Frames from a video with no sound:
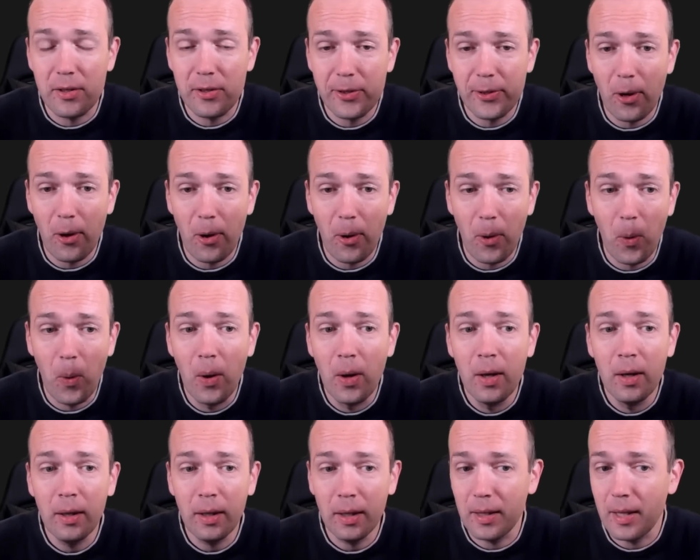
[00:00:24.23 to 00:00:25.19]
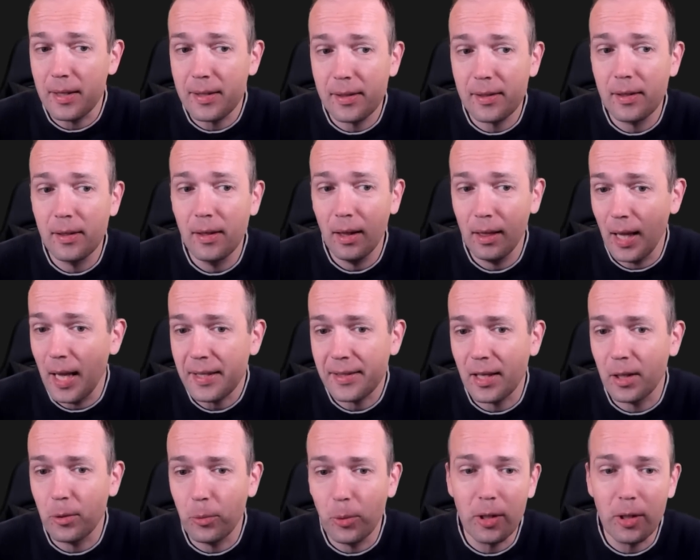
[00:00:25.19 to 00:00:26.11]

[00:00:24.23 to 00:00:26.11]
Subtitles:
So in this lesson,